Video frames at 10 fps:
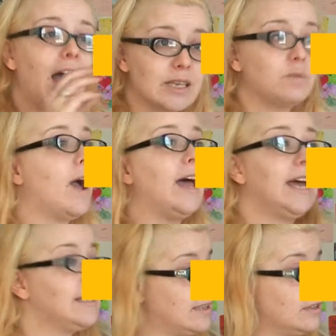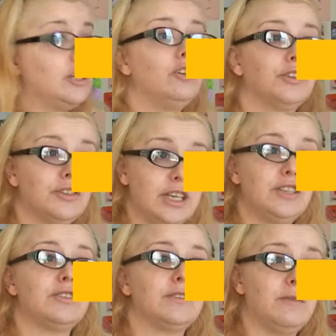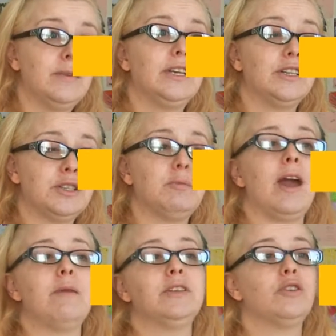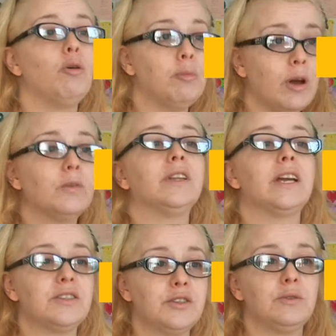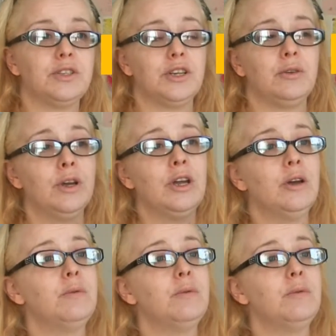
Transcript: as well as the other teachers from the English department uploading theirs to it too.